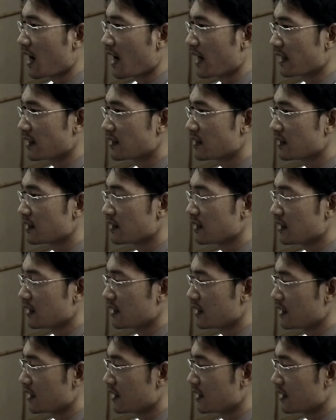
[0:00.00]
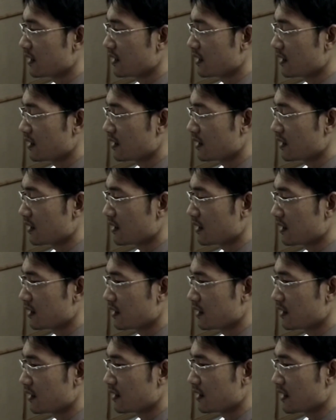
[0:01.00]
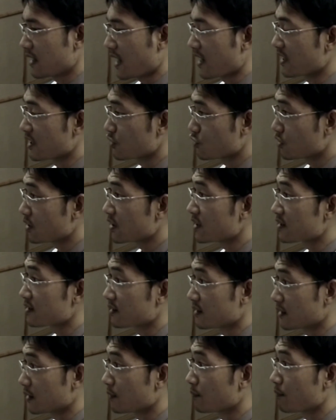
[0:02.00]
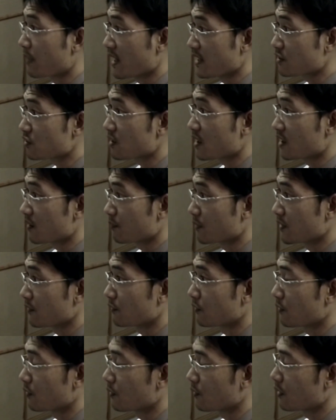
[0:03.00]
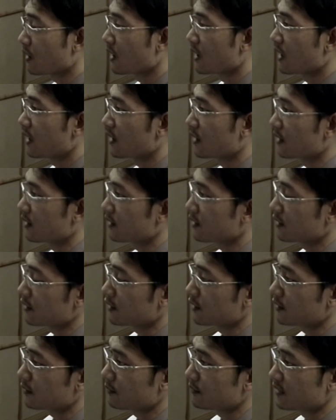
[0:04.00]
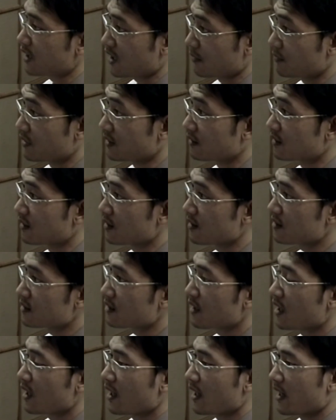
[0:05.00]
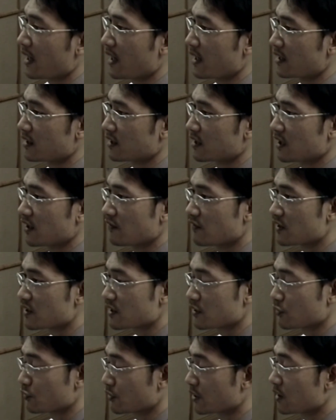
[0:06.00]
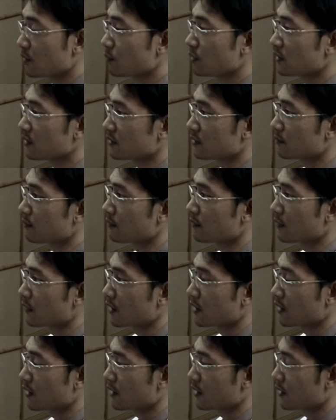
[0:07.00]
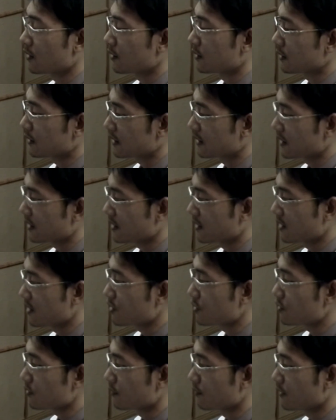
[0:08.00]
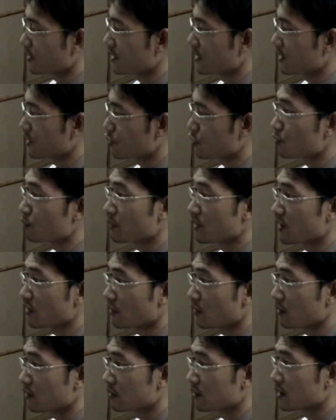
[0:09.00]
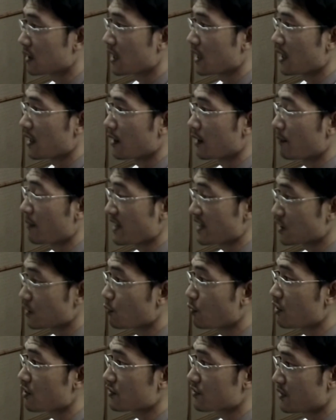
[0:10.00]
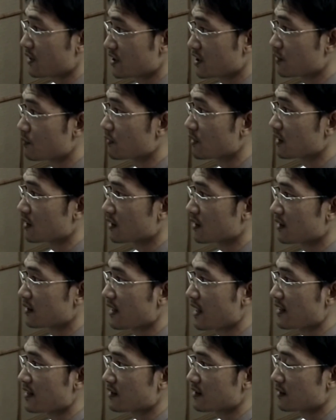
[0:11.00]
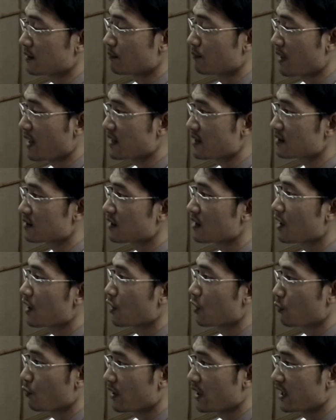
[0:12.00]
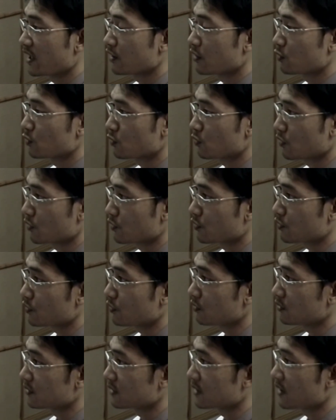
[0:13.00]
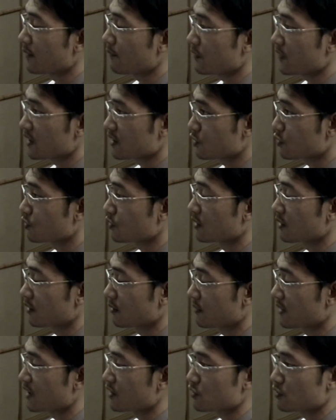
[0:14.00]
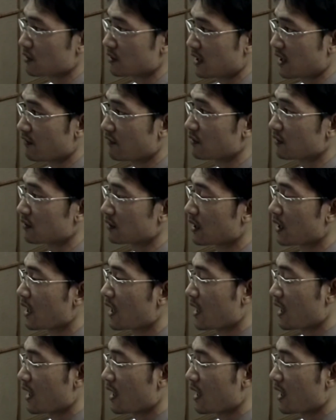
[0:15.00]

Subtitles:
Ideally, insulin is the best therapy for diabetes, and if it's agreeable, he should be on basal bolus regimen. That is the best way to control the blood sugar level.